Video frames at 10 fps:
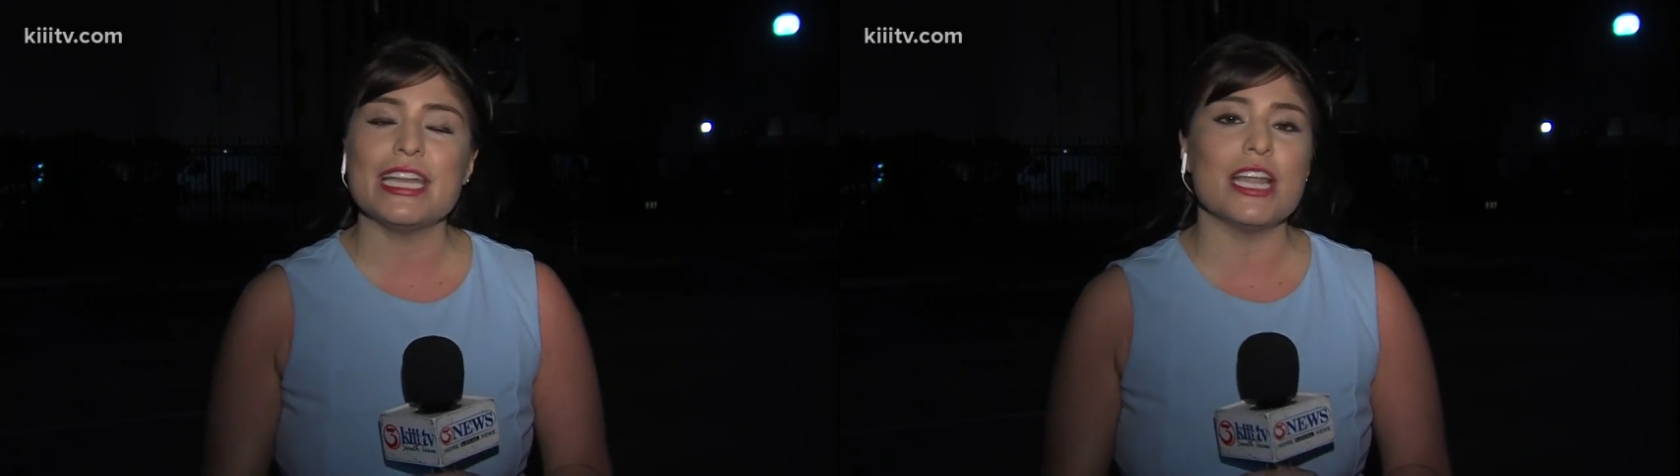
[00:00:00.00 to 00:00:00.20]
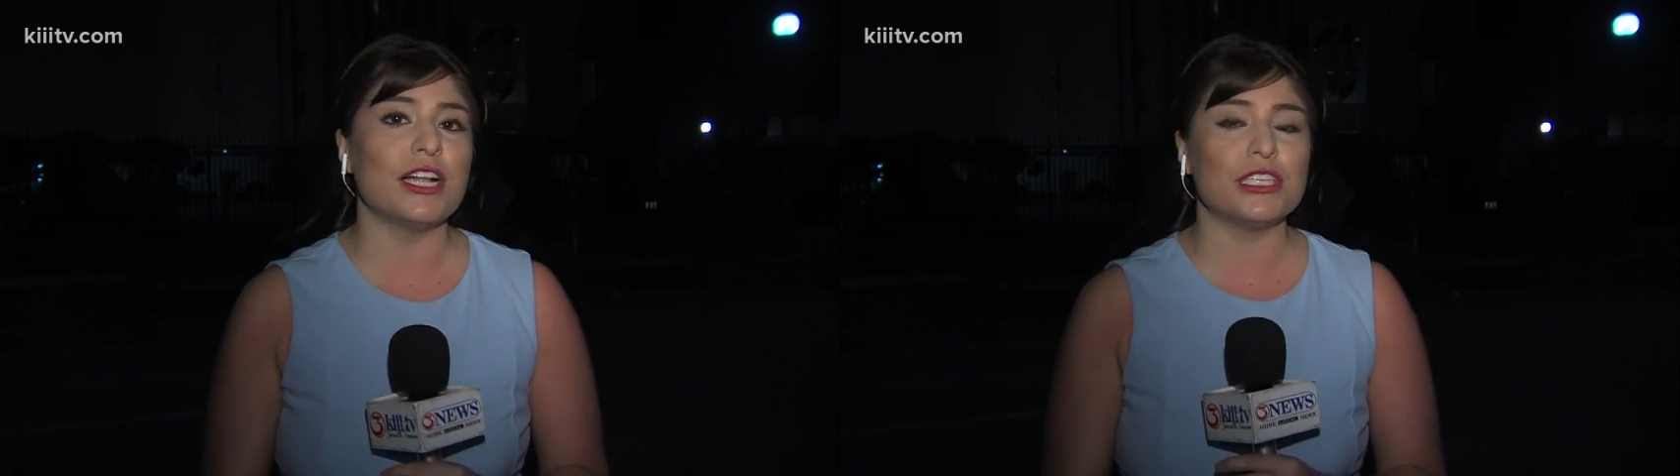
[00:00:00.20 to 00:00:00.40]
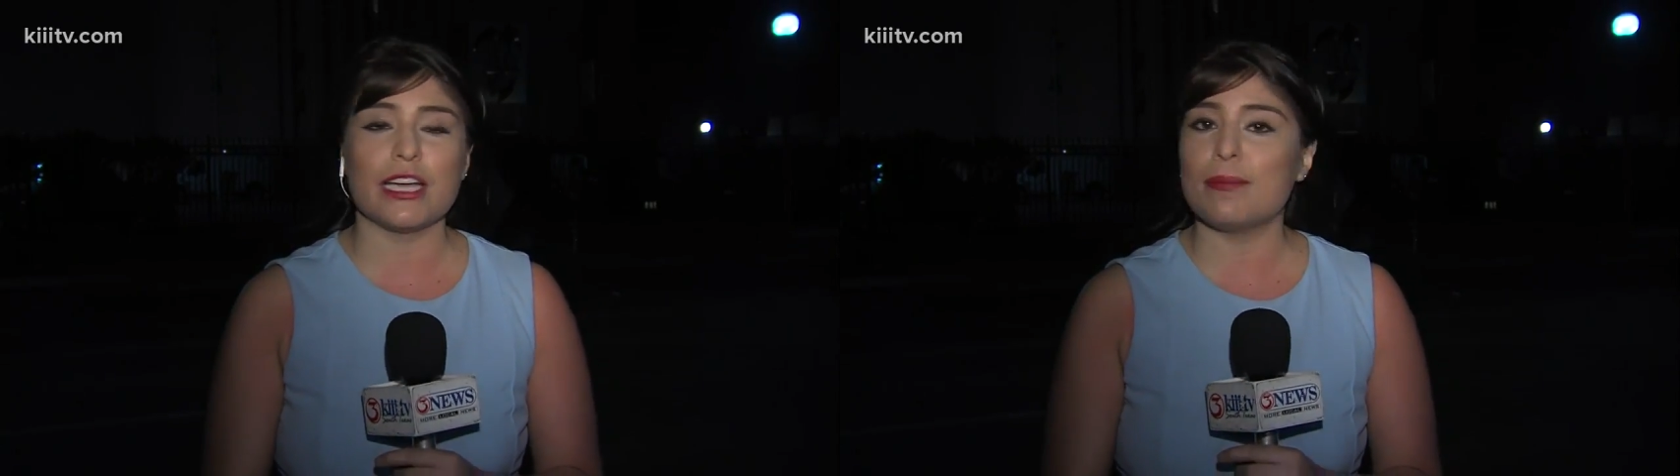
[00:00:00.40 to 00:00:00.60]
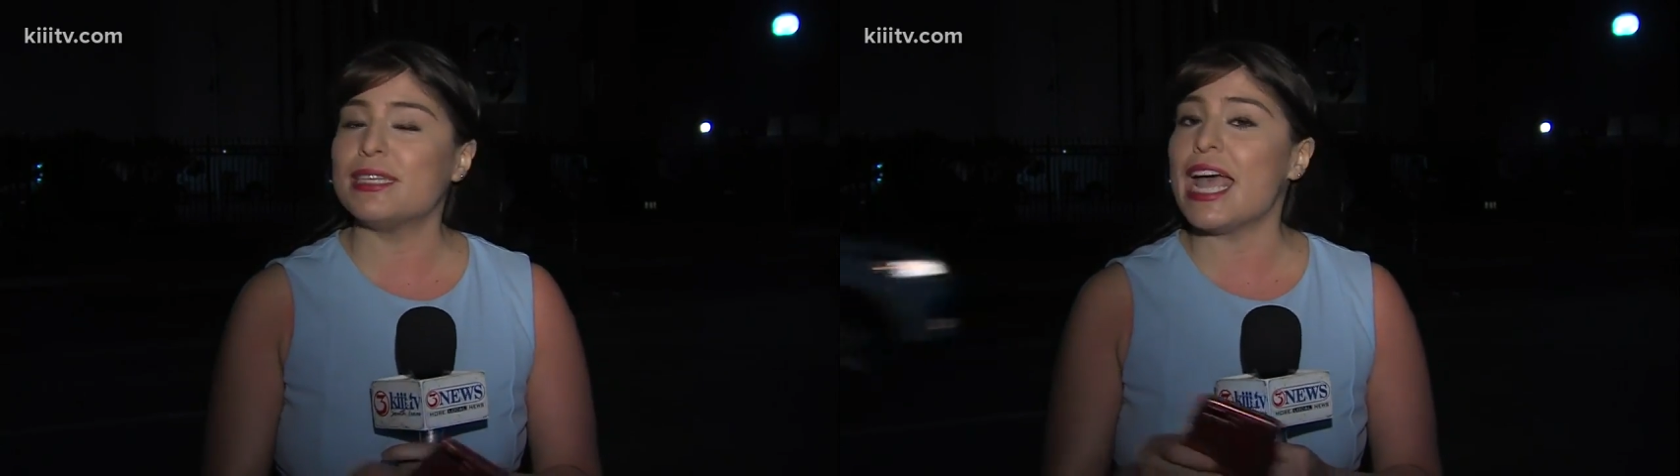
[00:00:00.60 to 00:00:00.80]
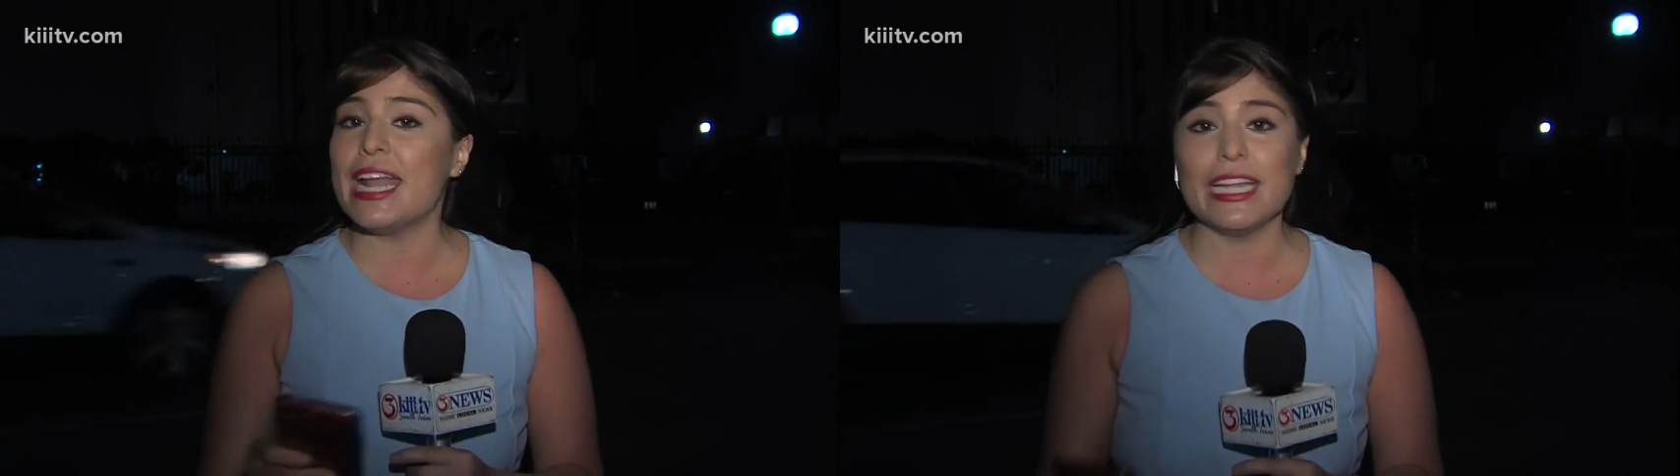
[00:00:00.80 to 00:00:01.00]
not to come
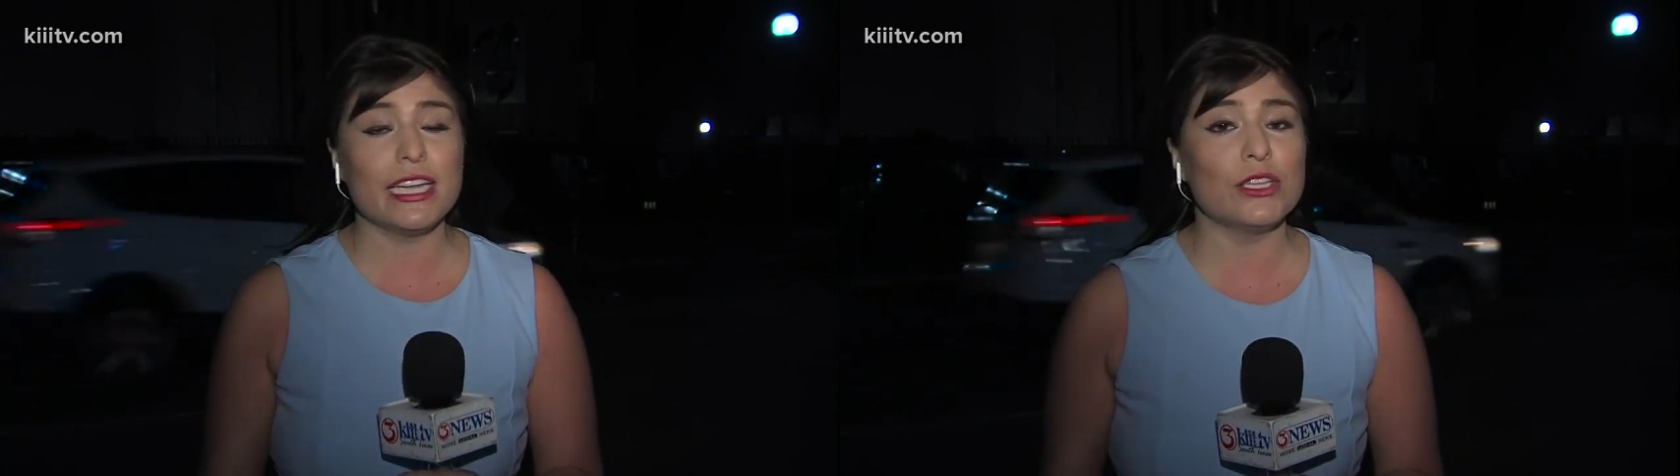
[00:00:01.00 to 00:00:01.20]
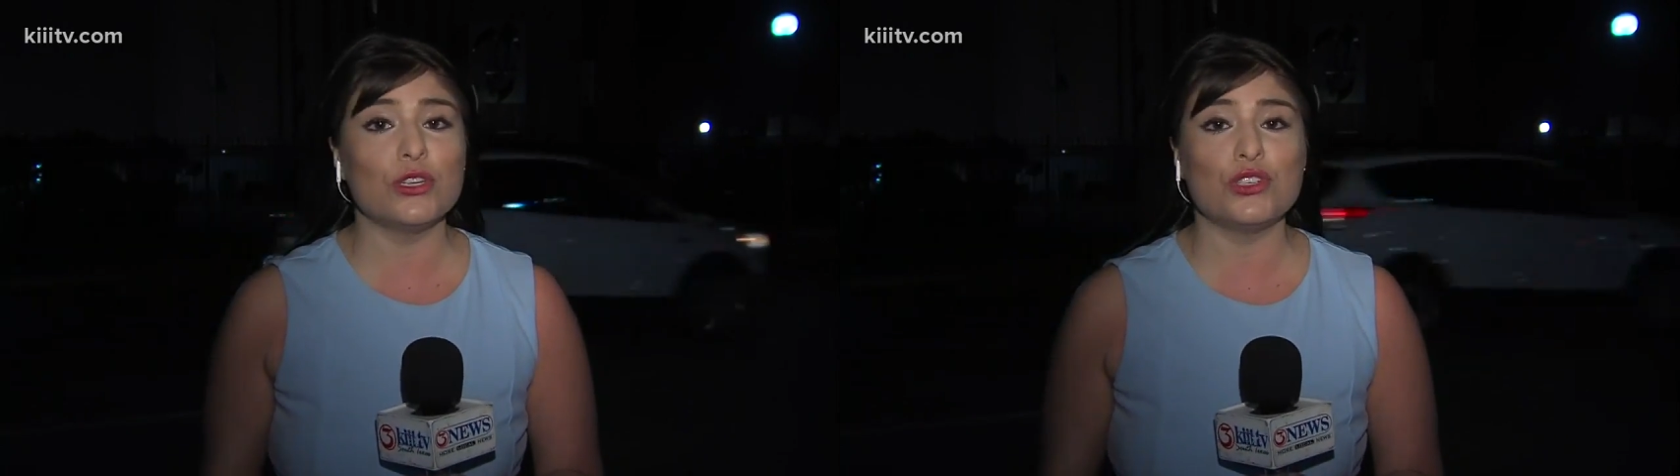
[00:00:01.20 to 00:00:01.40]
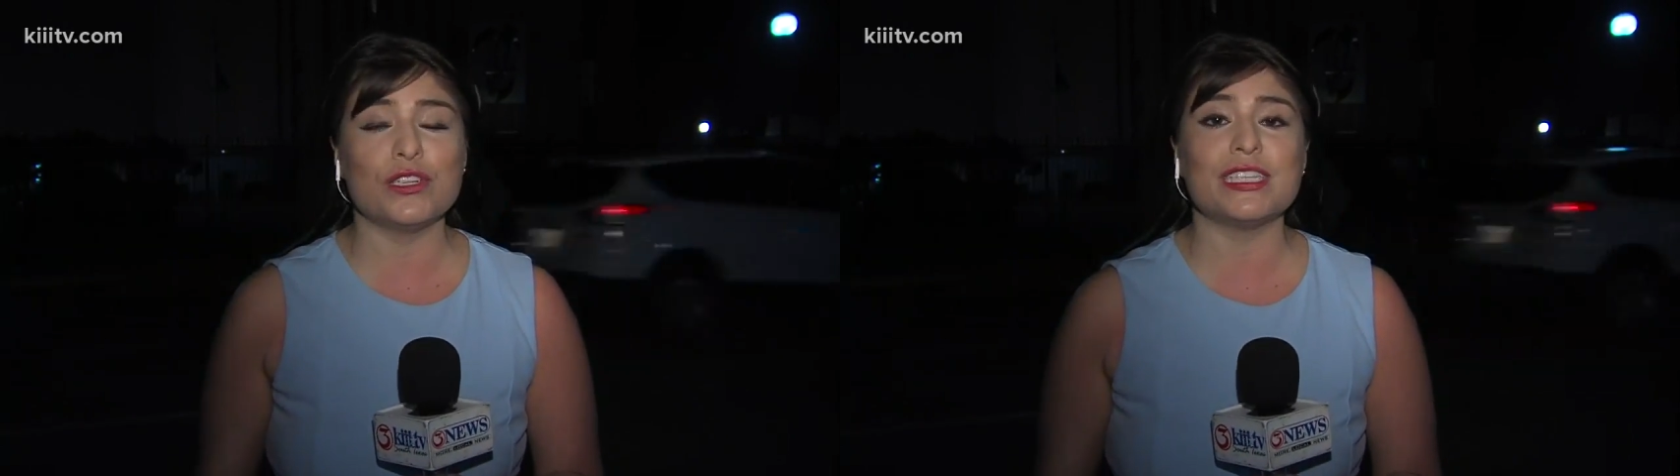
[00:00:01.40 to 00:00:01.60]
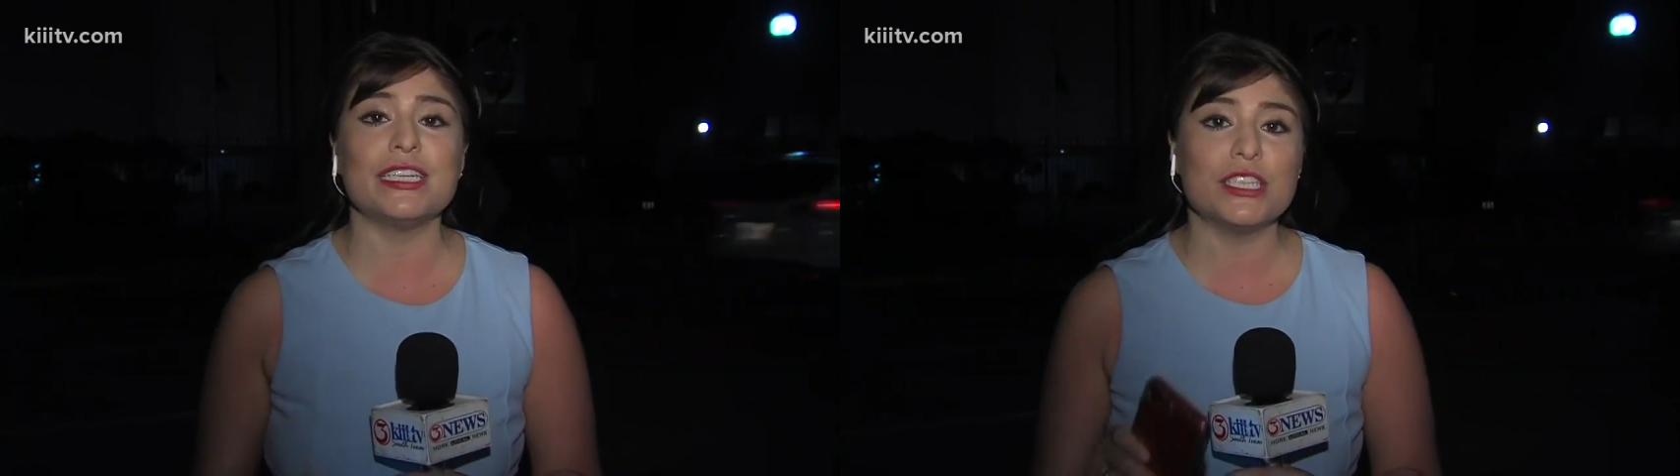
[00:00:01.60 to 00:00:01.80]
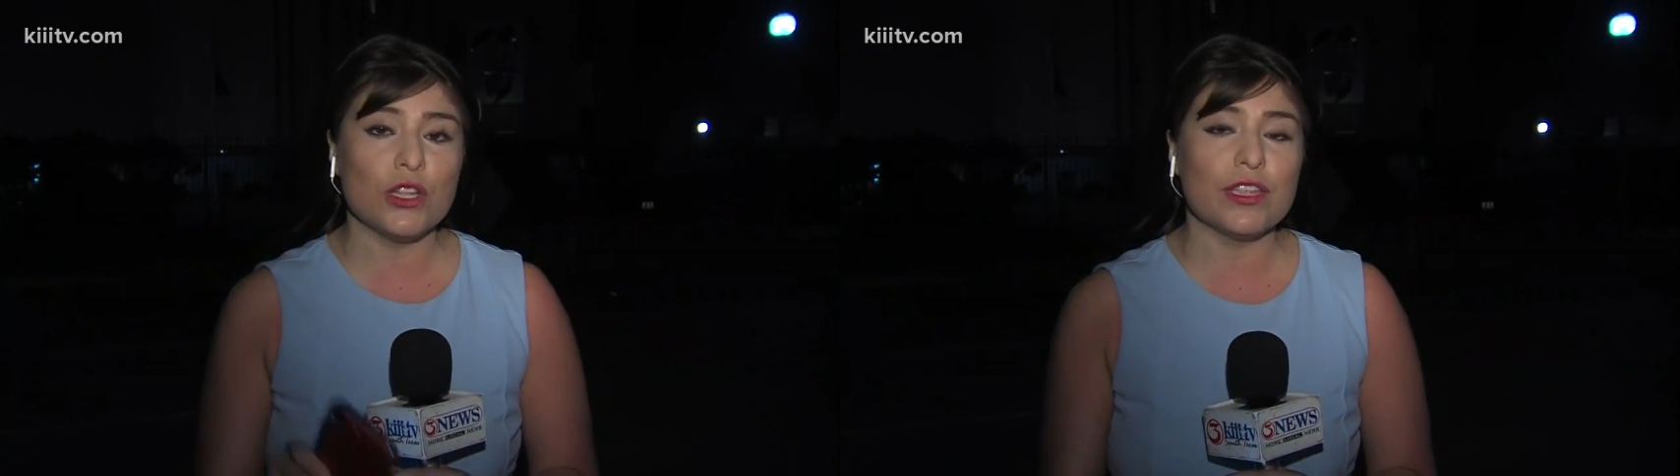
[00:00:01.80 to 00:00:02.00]
to any conclusions until